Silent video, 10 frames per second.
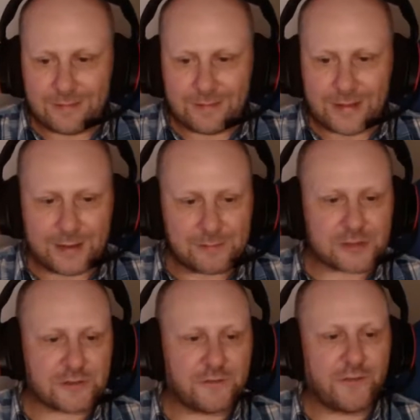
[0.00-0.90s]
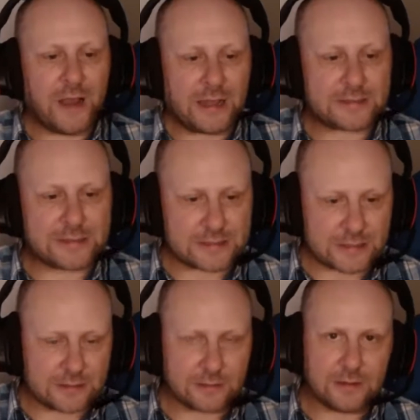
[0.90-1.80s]
how much fat is
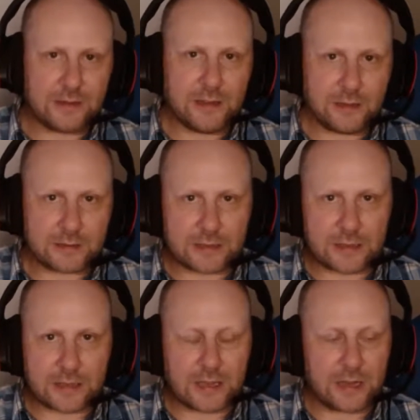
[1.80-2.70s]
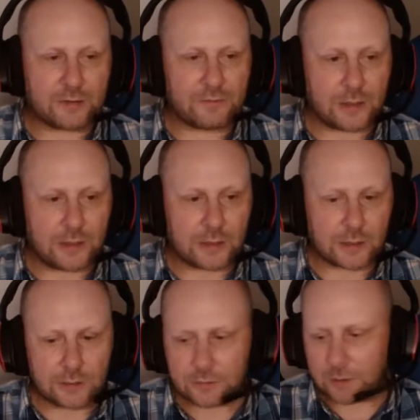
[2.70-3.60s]
in a can of lager.